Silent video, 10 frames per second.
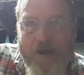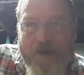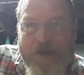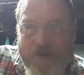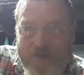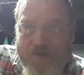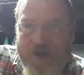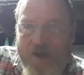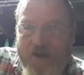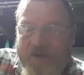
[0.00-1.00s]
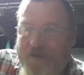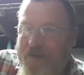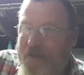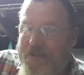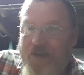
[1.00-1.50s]
And he lives on.
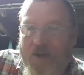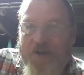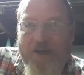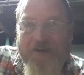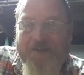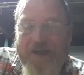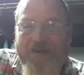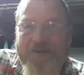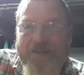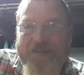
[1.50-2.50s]
He's not locked down in